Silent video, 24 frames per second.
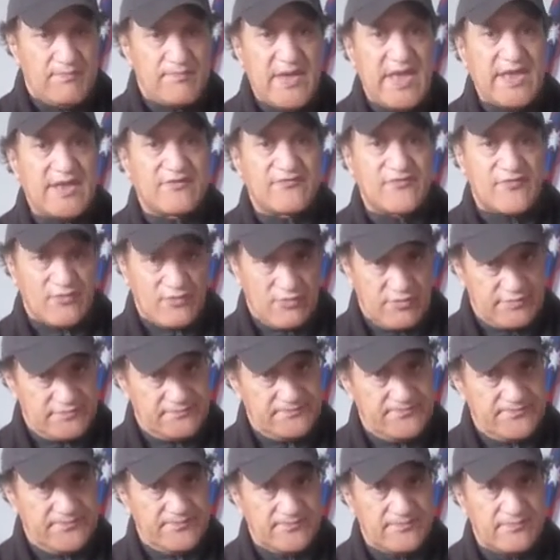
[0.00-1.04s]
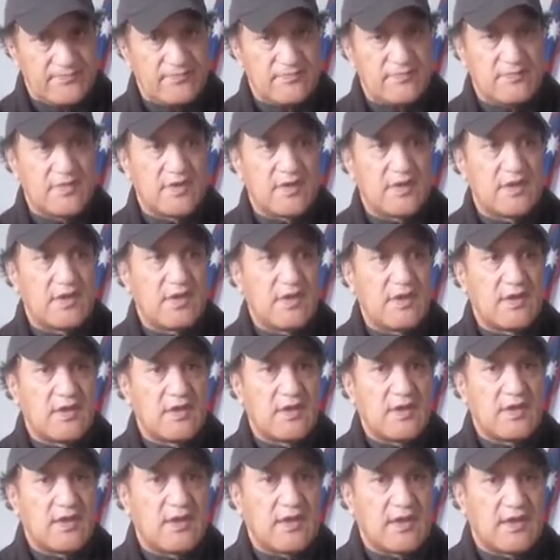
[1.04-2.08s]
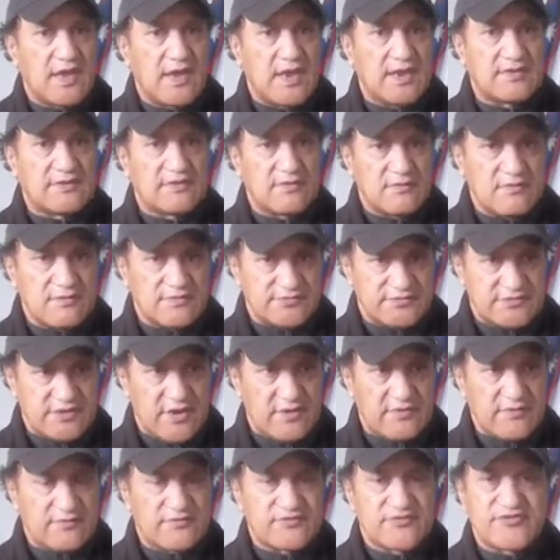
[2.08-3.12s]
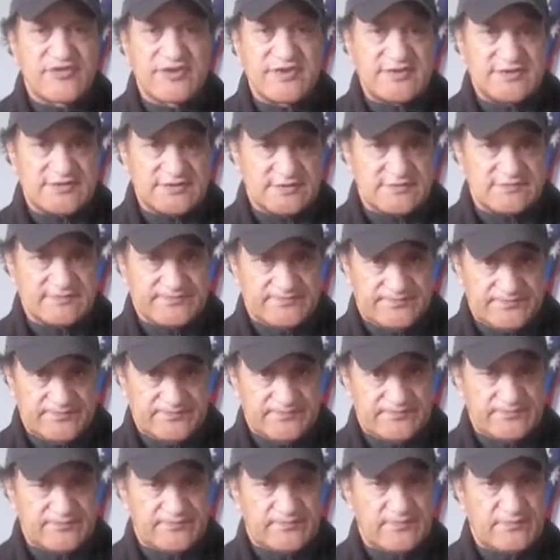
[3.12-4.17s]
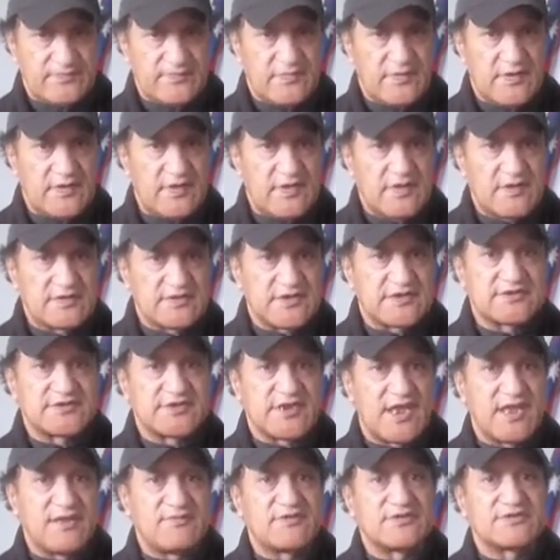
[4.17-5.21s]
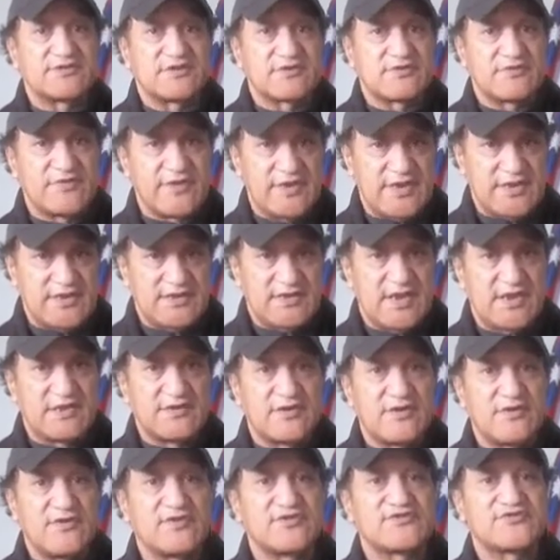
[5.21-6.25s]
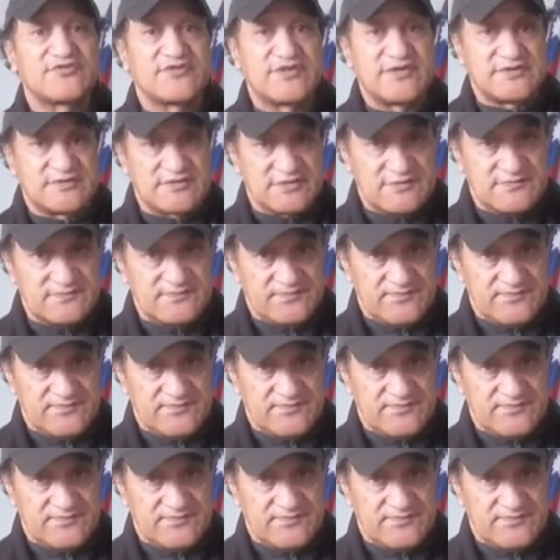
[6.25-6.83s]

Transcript: bank fraud, and also treason. The same as the Queen and her treason.